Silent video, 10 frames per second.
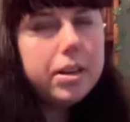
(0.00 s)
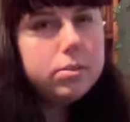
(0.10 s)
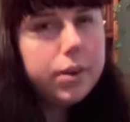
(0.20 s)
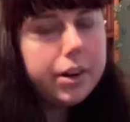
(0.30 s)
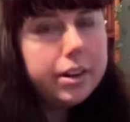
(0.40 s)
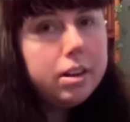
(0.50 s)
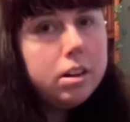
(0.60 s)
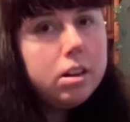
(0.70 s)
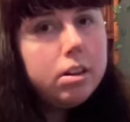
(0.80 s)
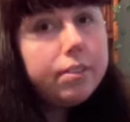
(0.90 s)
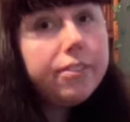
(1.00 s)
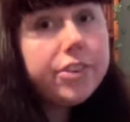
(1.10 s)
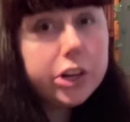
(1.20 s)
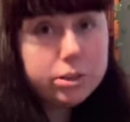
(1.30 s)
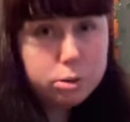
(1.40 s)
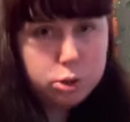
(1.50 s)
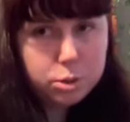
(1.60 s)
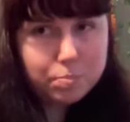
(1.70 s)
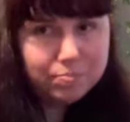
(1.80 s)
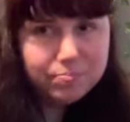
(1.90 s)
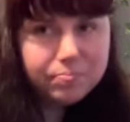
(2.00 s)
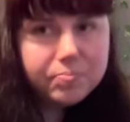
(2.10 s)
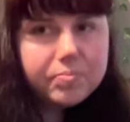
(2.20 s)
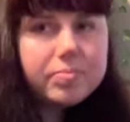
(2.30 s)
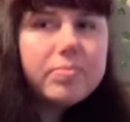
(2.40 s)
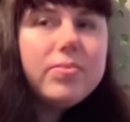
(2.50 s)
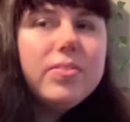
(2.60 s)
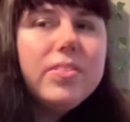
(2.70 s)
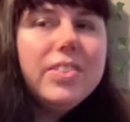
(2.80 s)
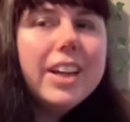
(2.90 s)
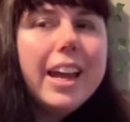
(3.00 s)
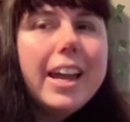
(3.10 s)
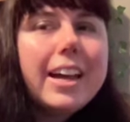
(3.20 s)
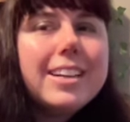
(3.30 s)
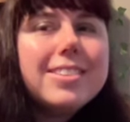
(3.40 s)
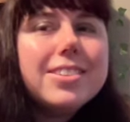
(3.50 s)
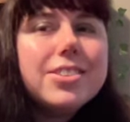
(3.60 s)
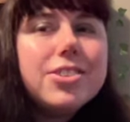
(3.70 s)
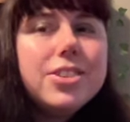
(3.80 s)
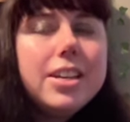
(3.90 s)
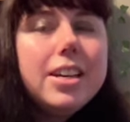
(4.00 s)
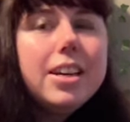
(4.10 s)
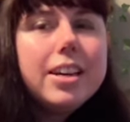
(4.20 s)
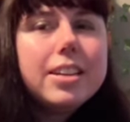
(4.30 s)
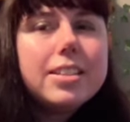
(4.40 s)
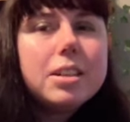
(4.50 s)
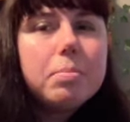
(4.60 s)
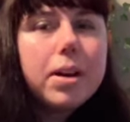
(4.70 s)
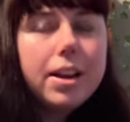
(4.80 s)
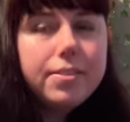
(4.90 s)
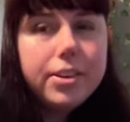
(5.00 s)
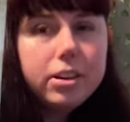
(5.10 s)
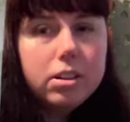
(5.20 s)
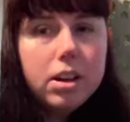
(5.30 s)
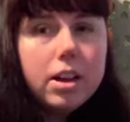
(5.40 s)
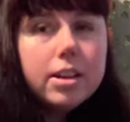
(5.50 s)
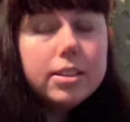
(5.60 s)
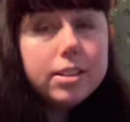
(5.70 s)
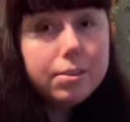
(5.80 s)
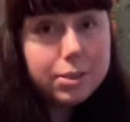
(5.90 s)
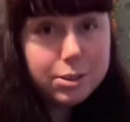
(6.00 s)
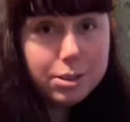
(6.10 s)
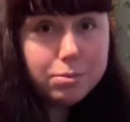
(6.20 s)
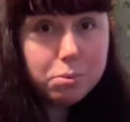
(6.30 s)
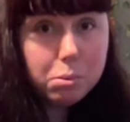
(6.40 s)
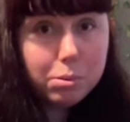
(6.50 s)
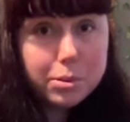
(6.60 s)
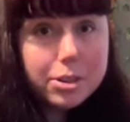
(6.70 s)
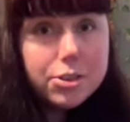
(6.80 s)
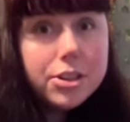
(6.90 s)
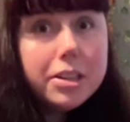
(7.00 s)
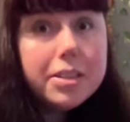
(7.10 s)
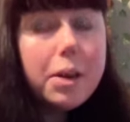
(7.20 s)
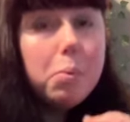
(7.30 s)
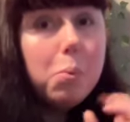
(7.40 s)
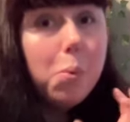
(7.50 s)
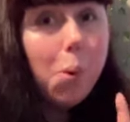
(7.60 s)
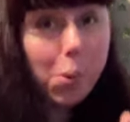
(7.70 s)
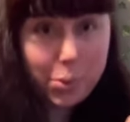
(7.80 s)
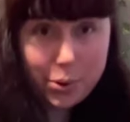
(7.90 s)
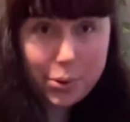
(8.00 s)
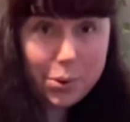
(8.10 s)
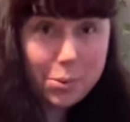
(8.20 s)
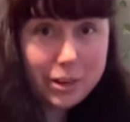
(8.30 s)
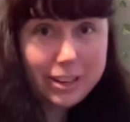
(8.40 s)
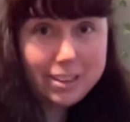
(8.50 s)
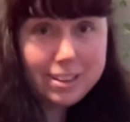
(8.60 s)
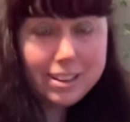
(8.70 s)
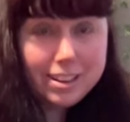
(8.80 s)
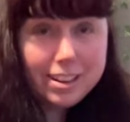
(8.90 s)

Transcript: It's very fierce. And she is someone I feel suffers no fools. She is a warrior queen.